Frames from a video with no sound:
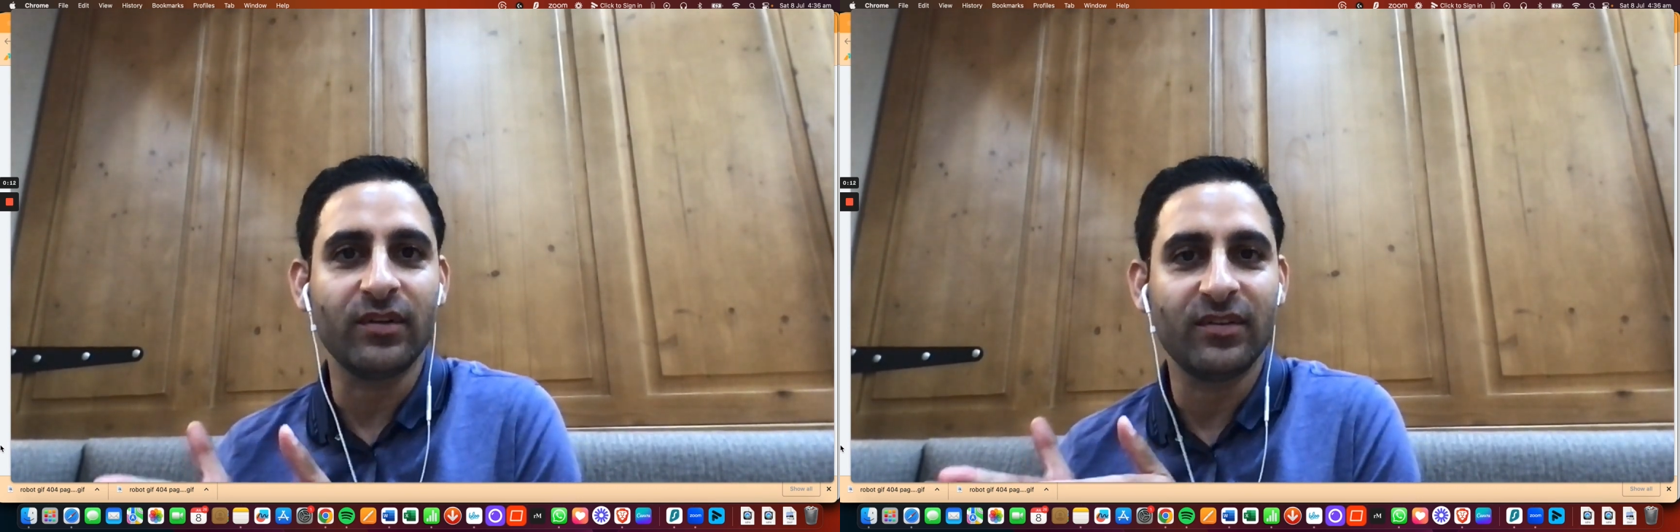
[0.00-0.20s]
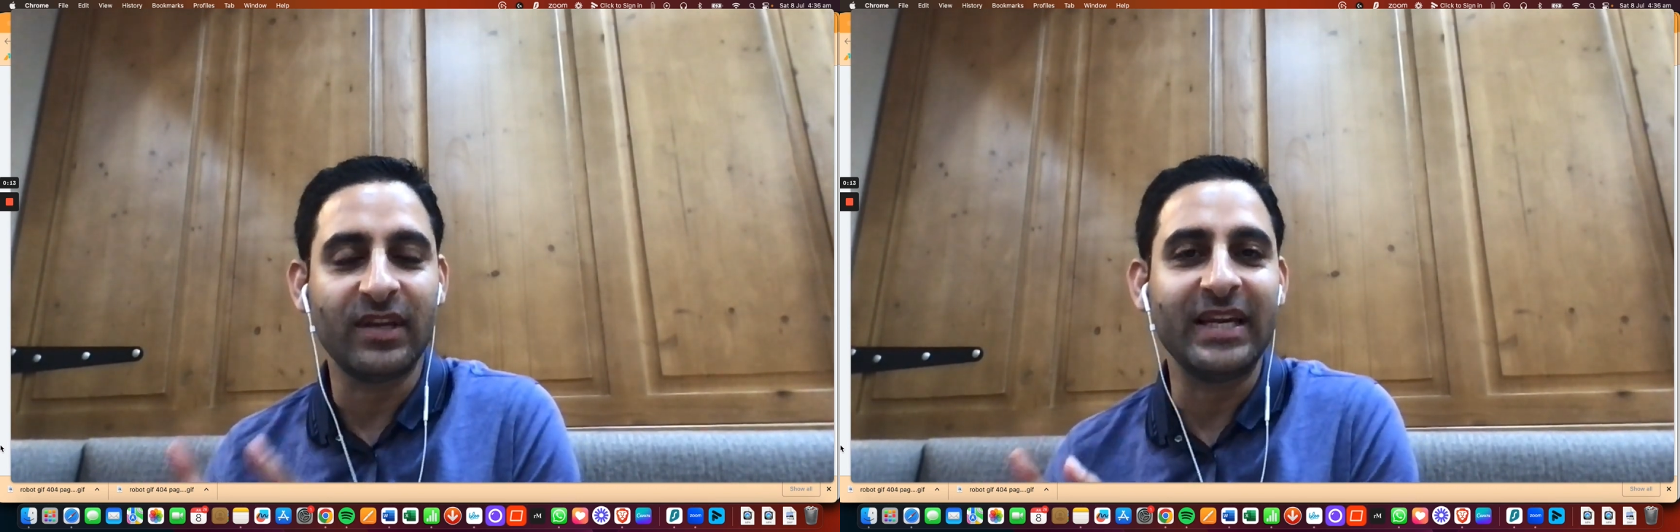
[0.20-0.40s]

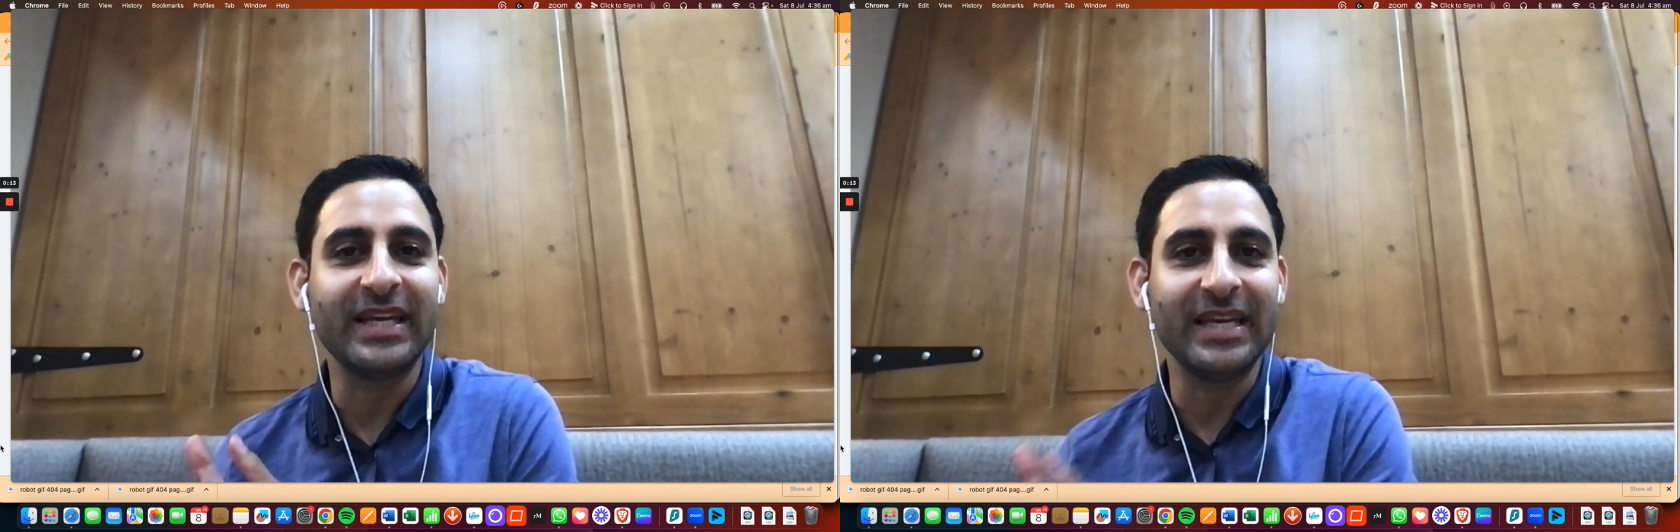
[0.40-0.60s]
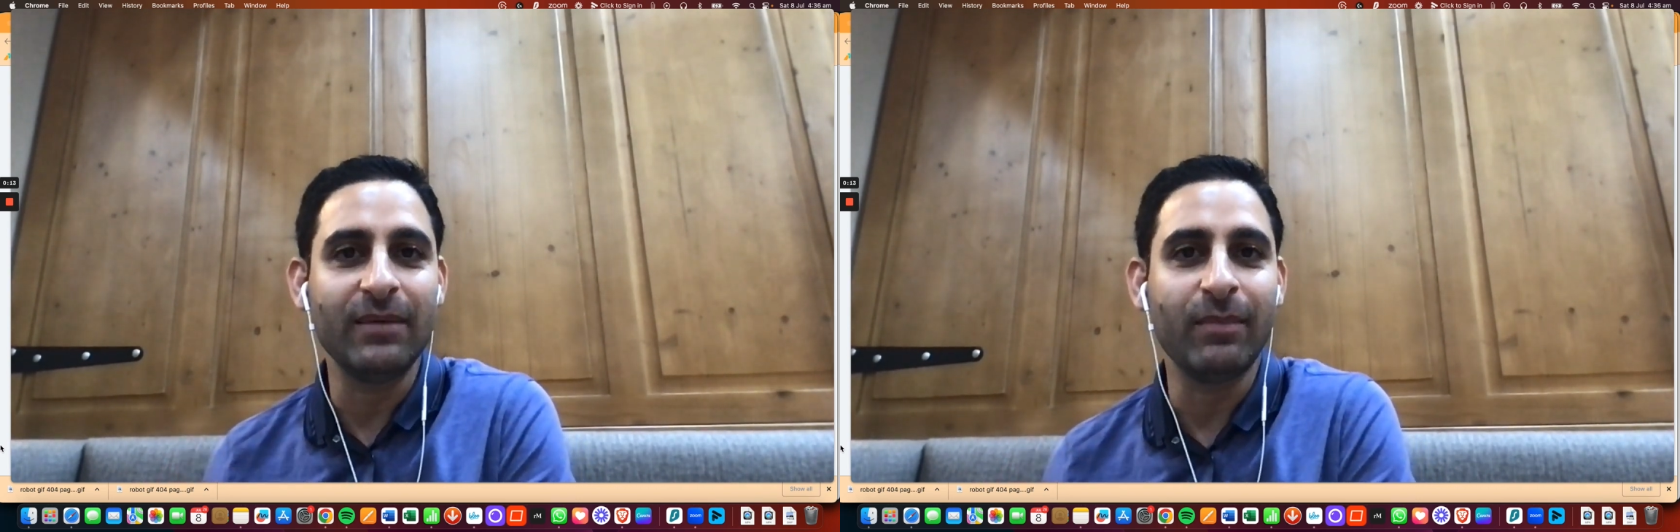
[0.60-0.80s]
sending
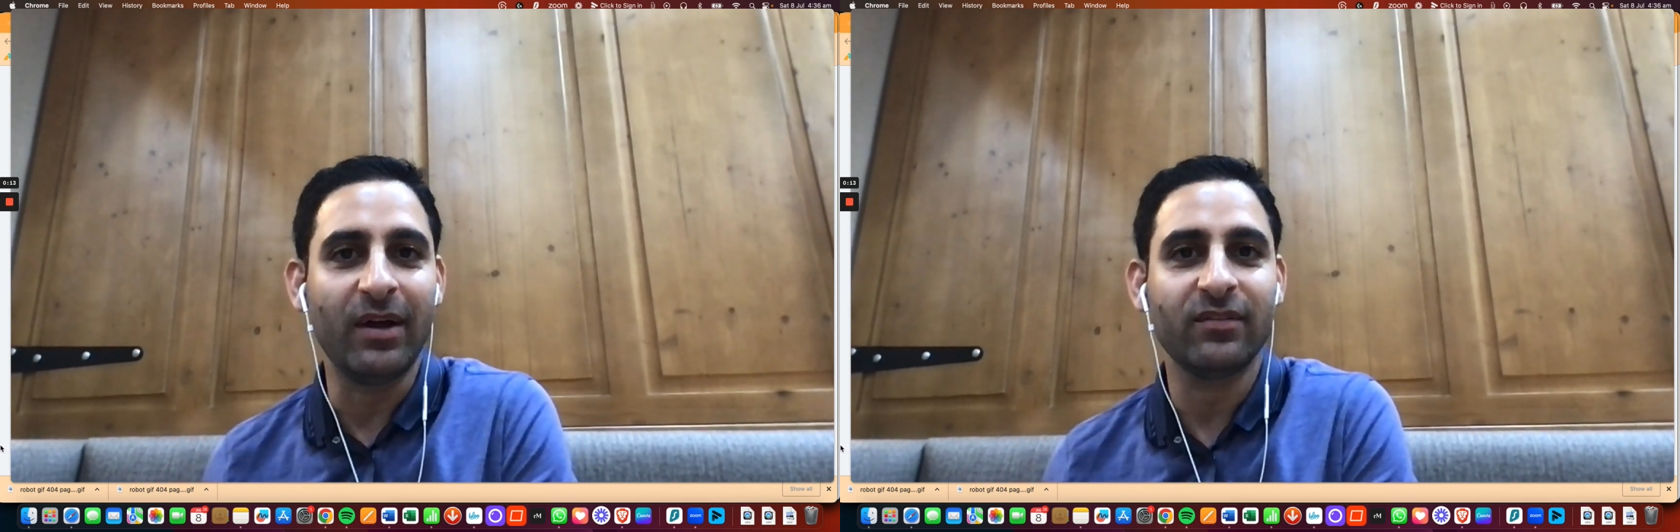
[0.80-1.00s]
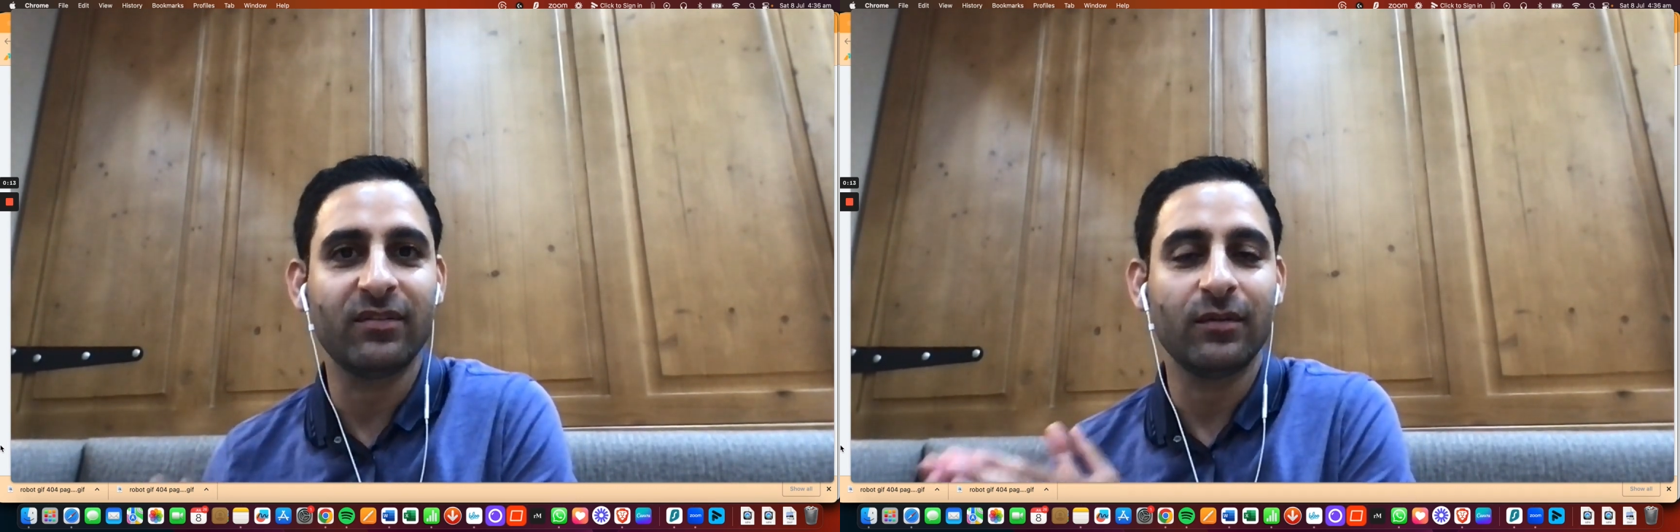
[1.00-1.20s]

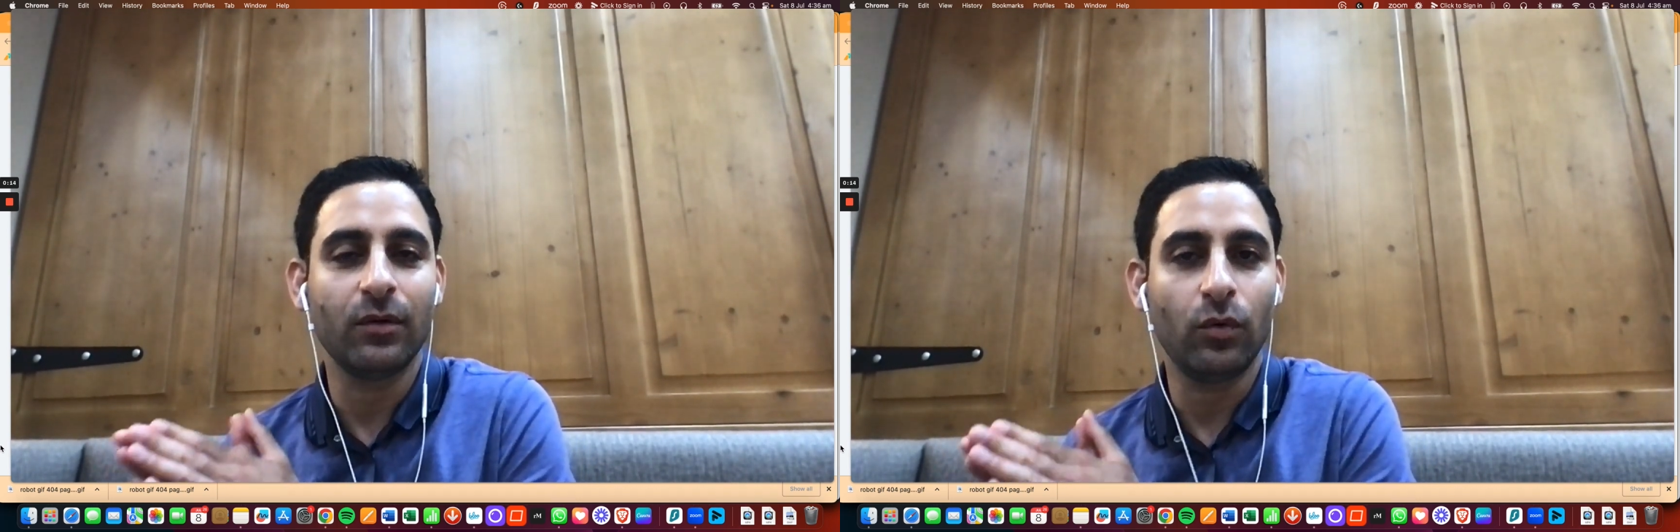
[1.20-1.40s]
emails